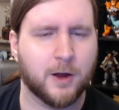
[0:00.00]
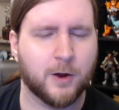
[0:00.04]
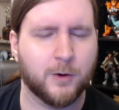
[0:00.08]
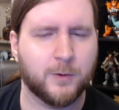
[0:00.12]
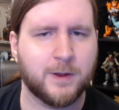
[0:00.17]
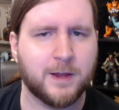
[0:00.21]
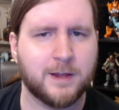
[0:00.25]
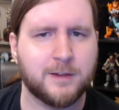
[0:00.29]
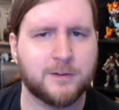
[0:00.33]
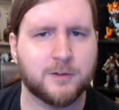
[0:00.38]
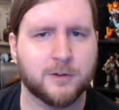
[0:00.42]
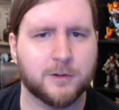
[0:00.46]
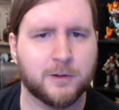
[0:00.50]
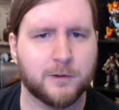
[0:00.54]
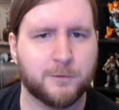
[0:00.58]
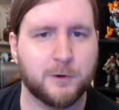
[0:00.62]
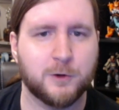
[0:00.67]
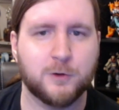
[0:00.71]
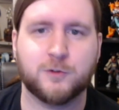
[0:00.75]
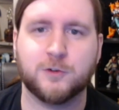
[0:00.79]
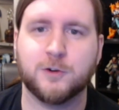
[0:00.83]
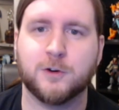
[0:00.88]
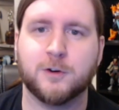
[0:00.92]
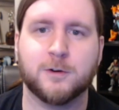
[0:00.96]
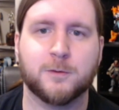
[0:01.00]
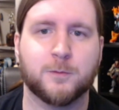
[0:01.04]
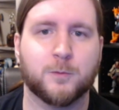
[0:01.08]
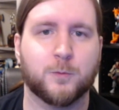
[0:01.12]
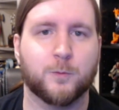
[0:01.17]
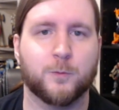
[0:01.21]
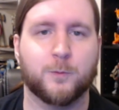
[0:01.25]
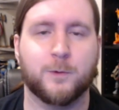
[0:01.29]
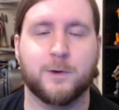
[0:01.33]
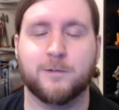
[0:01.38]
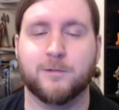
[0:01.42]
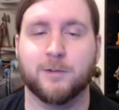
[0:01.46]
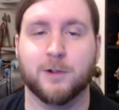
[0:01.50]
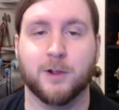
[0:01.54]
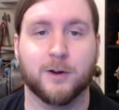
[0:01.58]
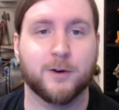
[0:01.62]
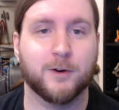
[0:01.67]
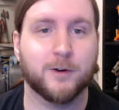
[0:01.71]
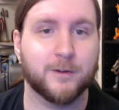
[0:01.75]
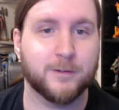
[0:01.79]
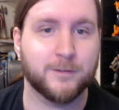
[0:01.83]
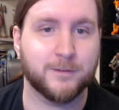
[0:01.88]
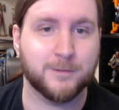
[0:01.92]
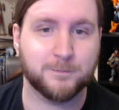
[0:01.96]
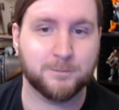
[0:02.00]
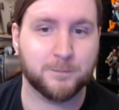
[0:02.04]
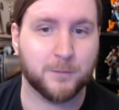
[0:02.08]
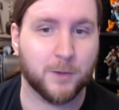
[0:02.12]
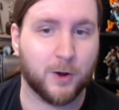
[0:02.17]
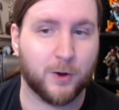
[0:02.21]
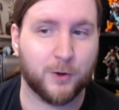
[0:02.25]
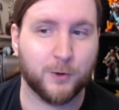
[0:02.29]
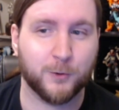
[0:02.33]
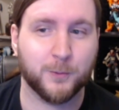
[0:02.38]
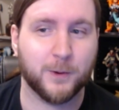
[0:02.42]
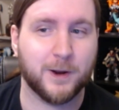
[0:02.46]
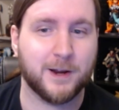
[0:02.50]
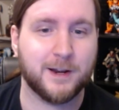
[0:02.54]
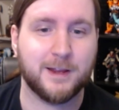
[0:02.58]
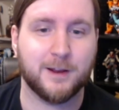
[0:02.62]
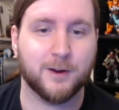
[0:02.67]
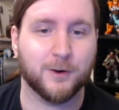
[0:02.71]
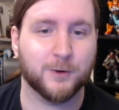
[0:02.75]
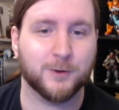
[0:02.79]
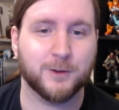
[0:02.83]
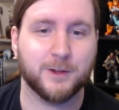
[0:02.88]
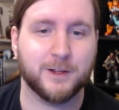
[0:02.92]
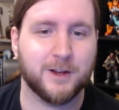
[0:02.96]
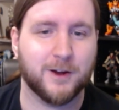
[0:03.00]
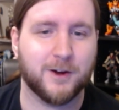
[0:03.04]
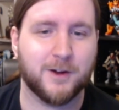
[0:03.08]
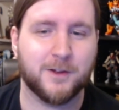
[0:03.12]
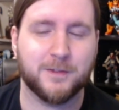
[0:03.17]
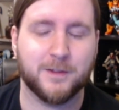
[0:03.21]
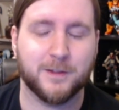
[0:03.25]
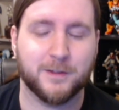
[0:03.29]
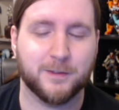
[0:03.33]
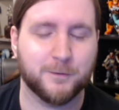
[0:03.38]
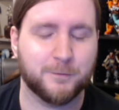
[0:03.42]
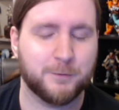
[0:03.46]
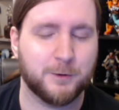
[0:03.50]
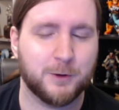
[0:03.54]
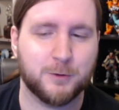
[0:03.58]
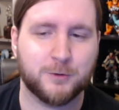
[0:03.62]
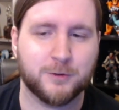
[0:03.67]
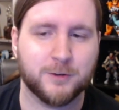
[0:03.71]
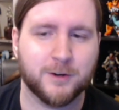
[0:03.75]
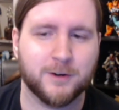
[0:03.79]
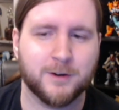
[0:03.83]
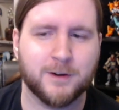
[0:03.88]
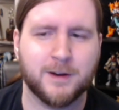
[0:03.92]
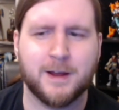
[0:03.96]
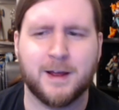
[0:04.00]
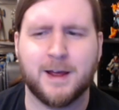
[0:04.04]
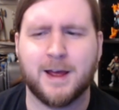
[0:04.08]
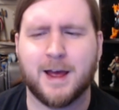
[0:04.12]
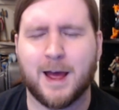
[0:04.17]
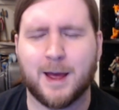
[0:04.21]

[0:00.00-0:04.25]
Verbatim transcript: Okay, so the future, we've learned already early on that the future,